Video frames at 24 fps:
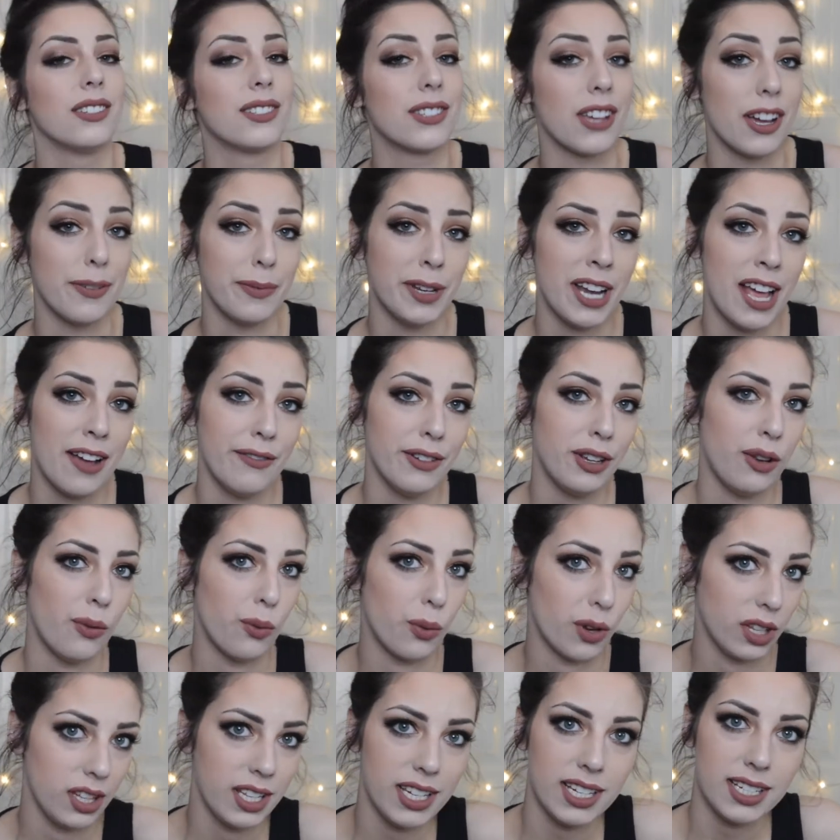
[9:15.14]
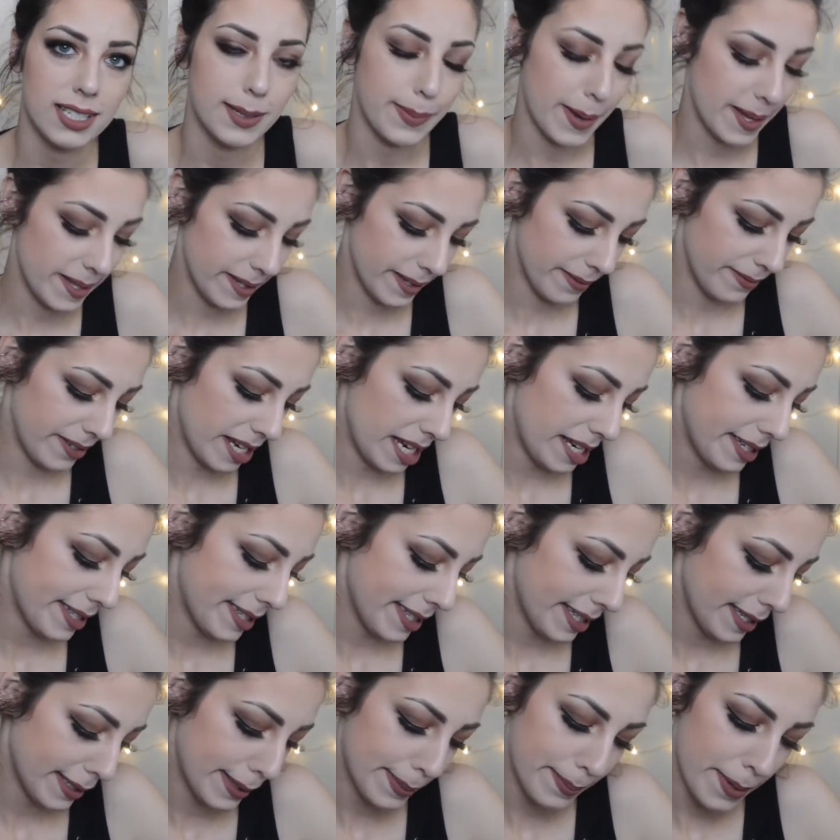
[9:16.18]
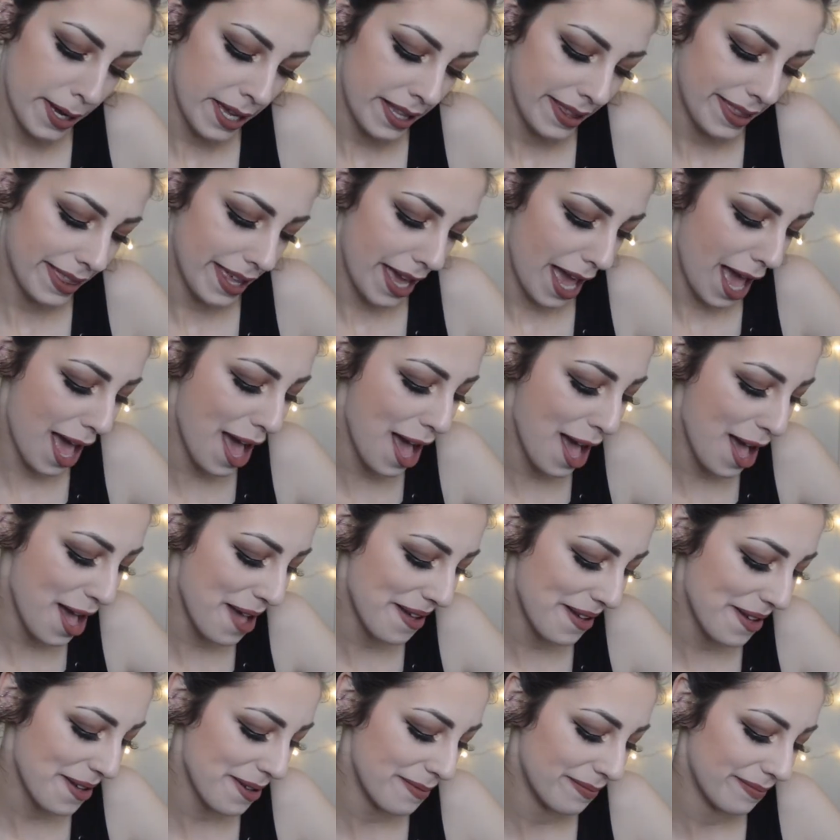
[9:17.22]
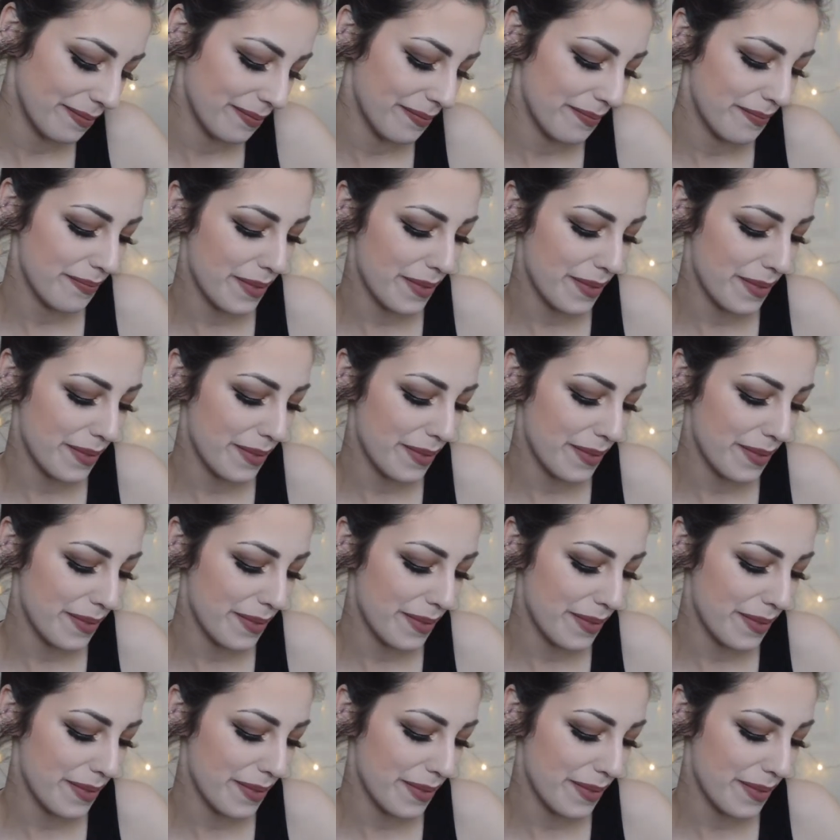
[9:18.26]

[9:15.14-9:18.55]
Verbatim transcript: so I've been having really expensive tastes this month um,